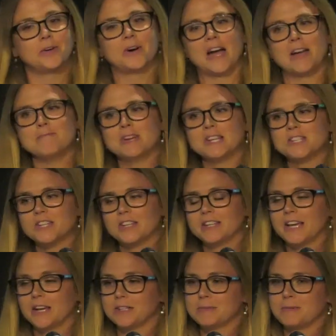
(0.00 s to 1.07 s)
I mentioned
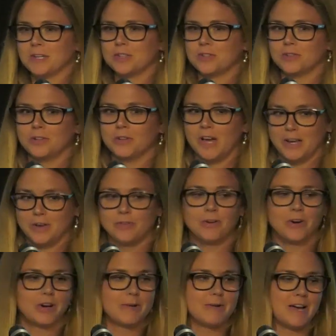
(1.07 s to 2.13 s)
how special, and you've
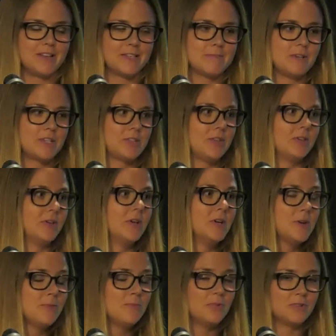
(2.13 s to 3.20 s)
heard about how special
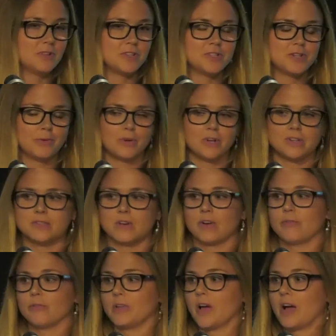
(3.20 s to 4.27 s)
Buller's shearwaters are
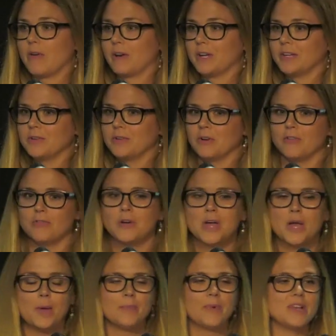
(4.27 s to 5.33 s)
for the Hauraki Gulf,
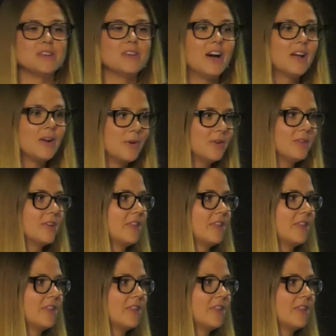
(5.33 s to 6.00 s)
but not only